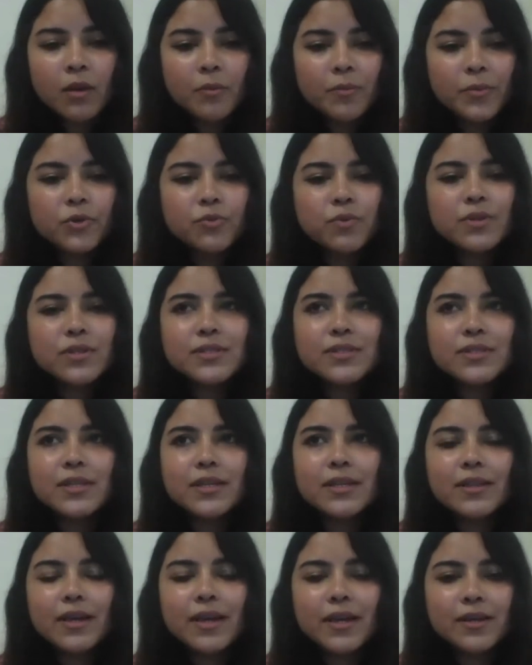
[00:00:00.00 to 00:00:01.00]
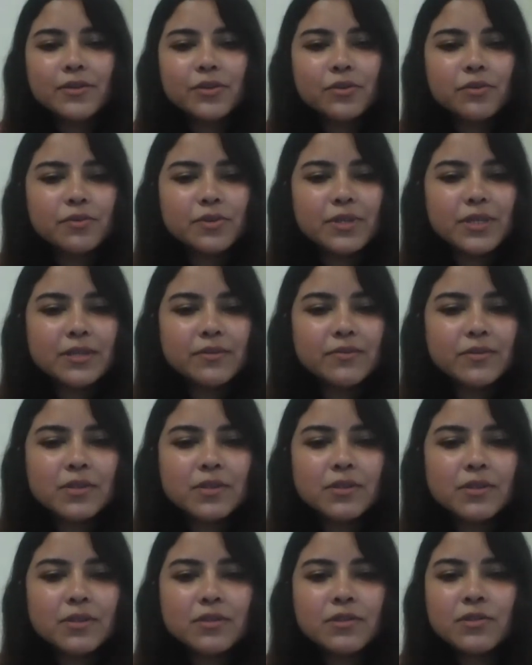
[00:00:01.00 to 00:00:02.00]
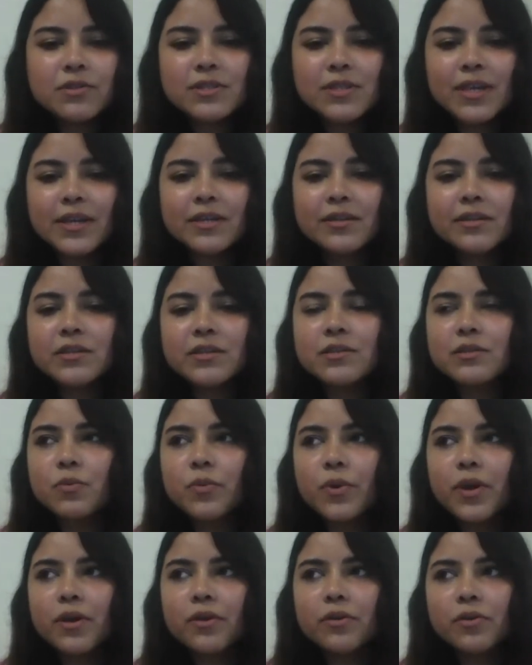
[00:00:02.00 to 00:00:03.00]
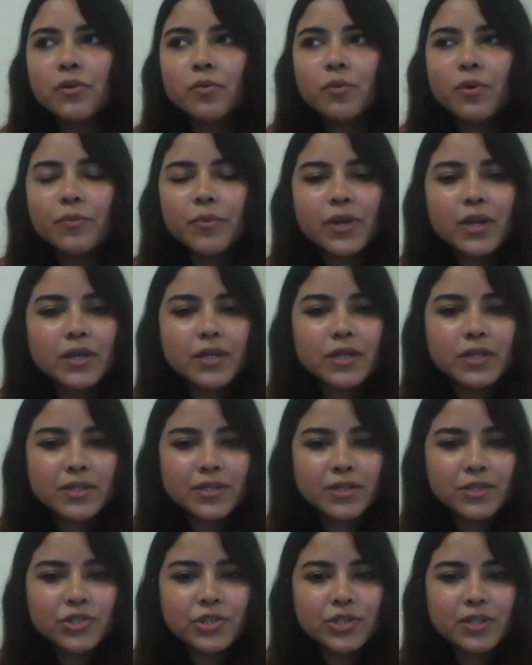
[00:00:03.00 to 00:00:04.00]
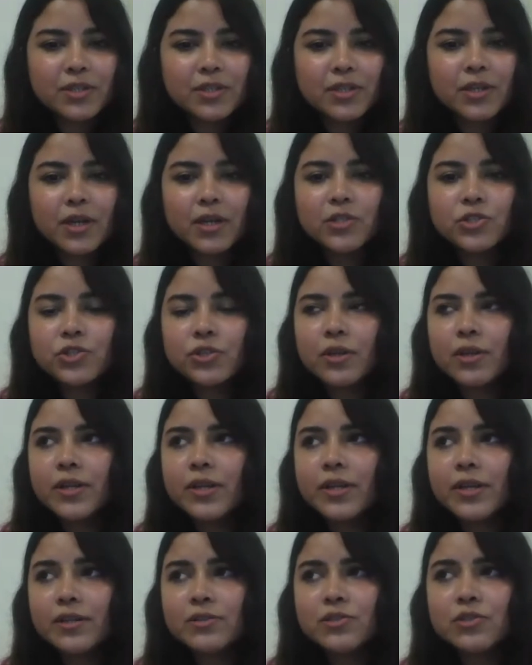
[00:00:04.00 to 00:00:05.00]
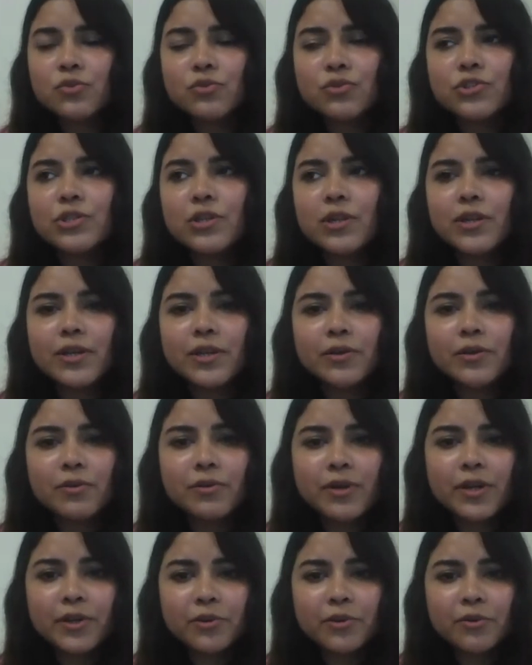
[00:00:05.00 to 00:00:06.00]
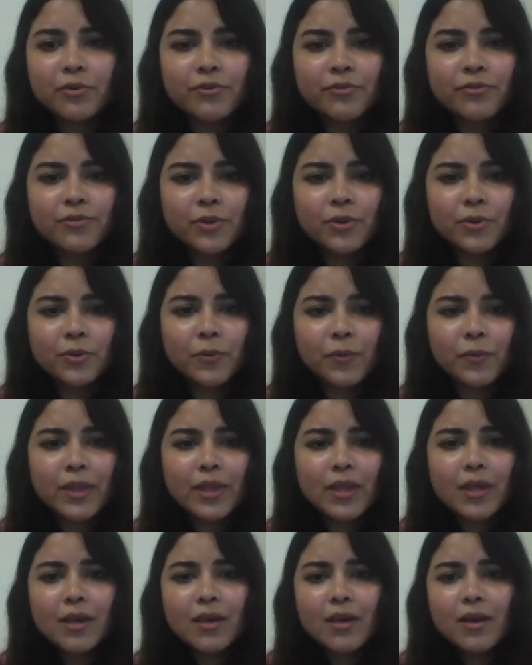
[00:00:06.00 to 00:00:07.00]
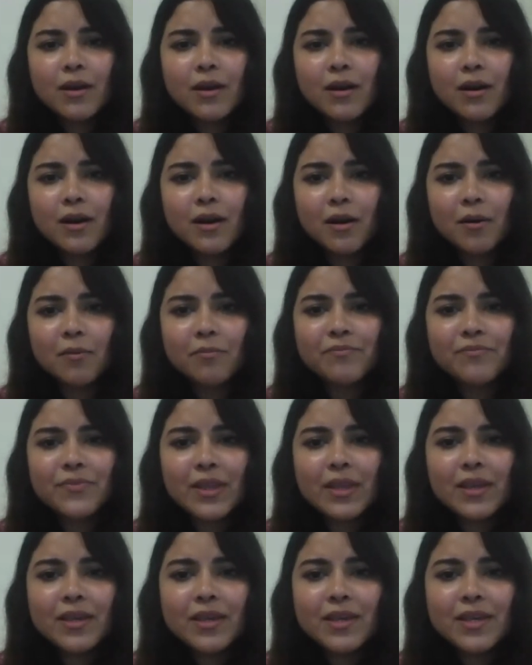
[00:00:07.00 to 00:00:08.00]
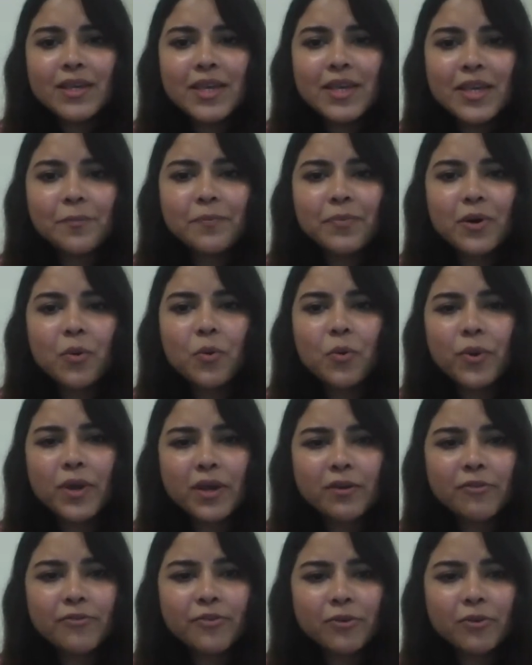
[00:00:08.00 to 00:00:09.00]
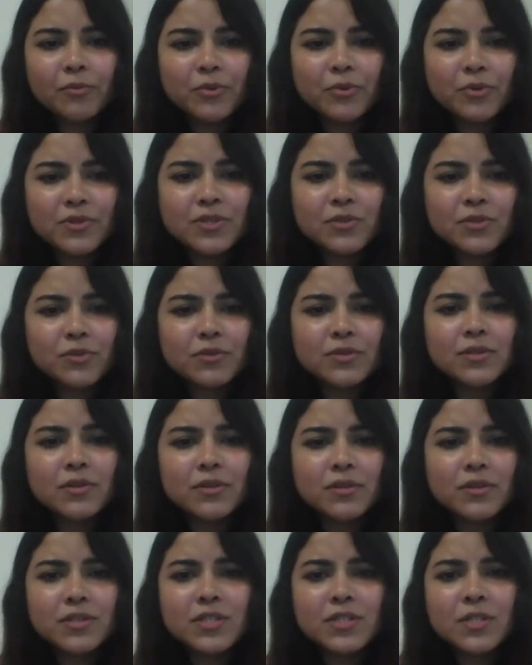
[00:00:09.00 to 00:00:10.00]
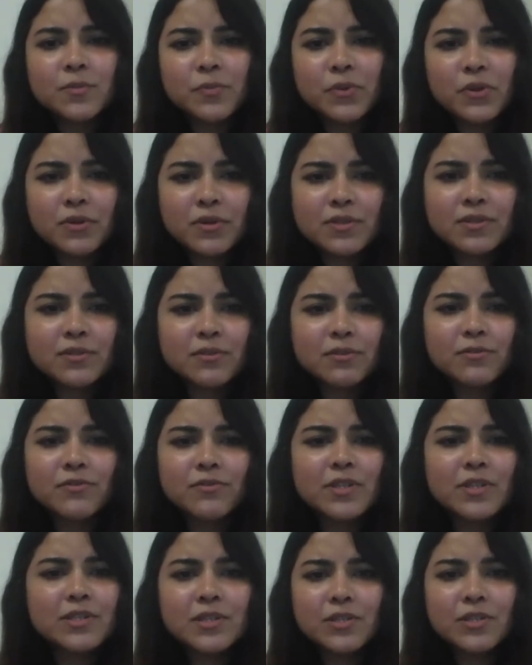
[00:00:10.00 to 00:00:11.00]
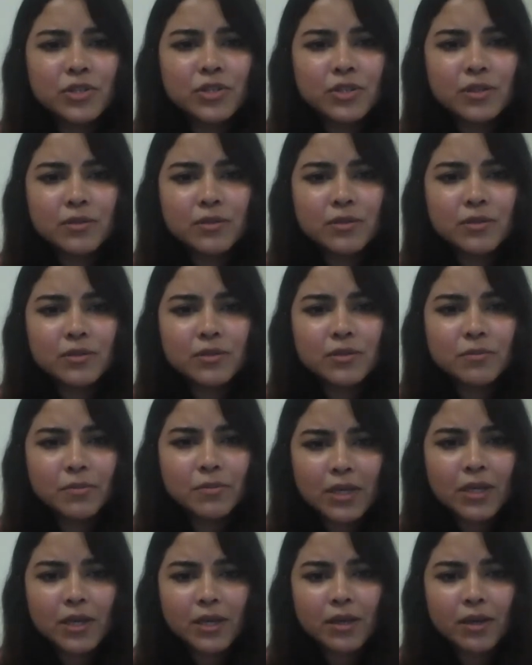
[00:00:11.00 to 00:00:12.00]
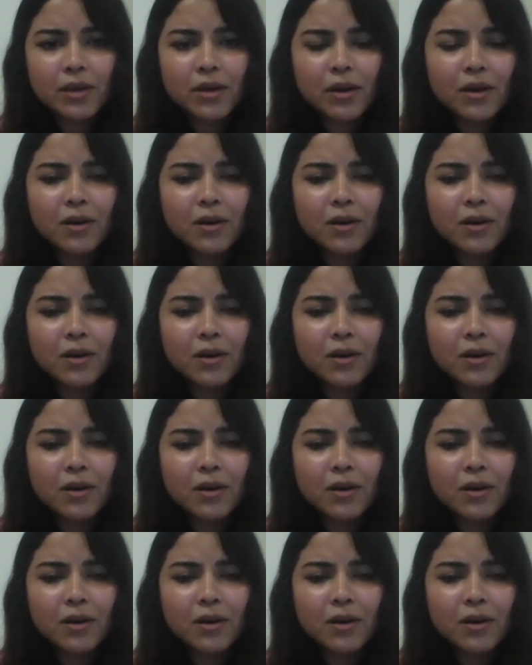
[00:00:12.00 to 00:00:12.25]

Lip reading: But you will see that, you know, even in societies where, you know, women are conditioned culturally and socially, you know, kind of to keep away from, you know, so certain spheres of decision making.